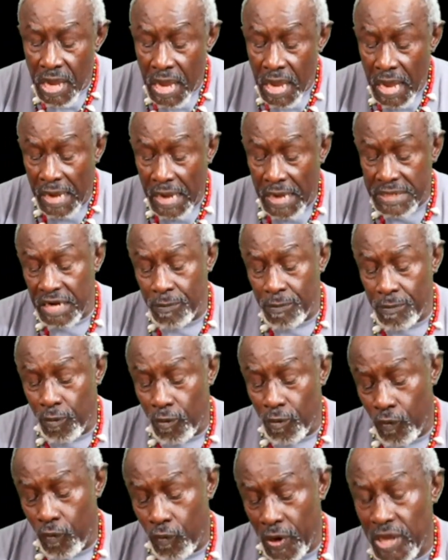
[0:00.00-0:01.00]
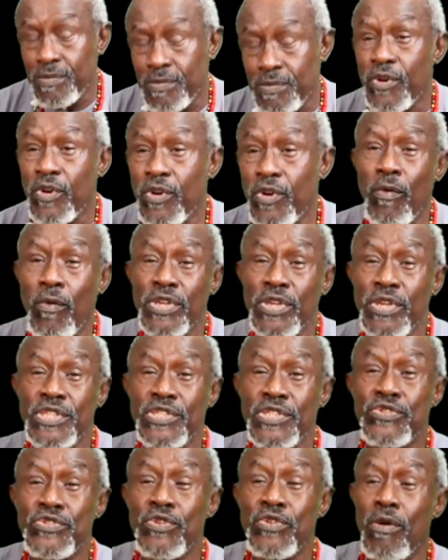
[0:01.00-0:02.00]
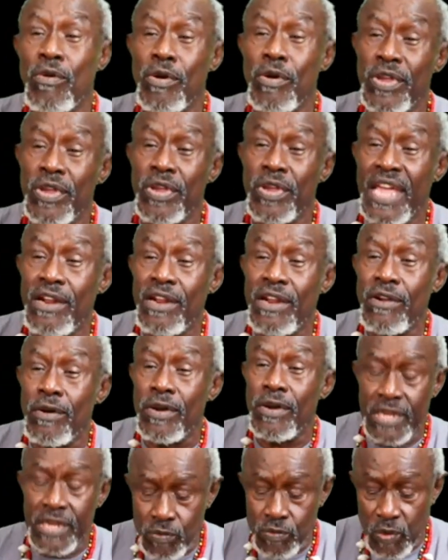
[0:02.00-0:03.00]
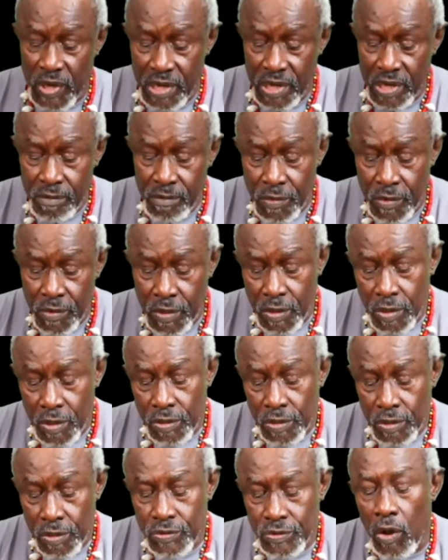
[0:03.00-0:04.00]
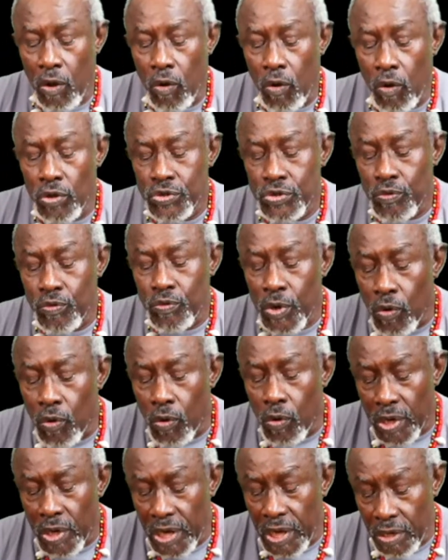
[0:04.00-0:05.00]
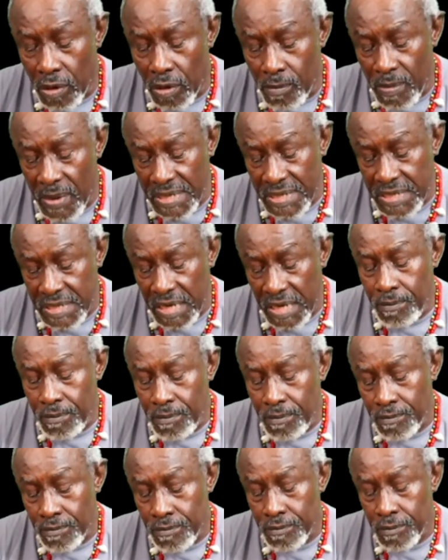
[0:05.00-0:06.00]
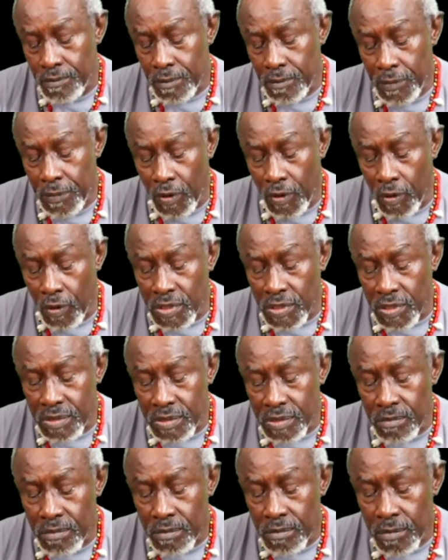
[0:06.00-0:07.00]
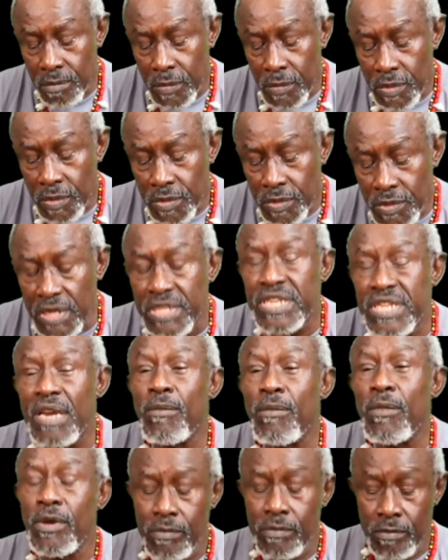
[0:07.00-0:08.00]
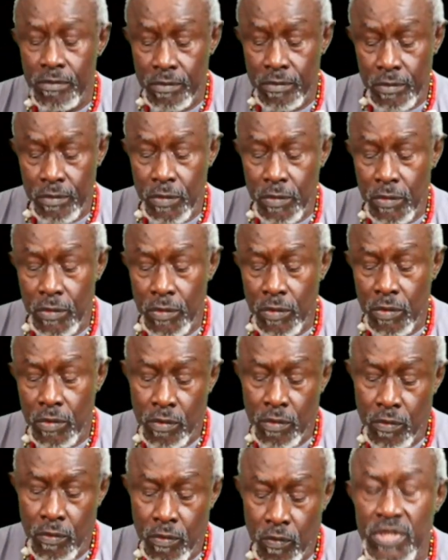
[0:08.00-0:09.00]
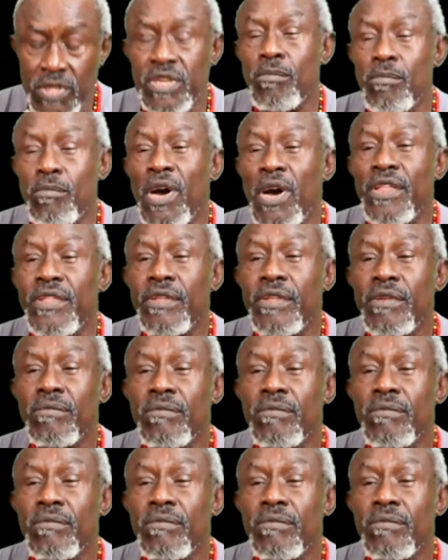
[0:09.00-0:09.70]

I did it both ways because I wasn't sure I was going to get it on this way. So I also recorded it on my tape because September was a month.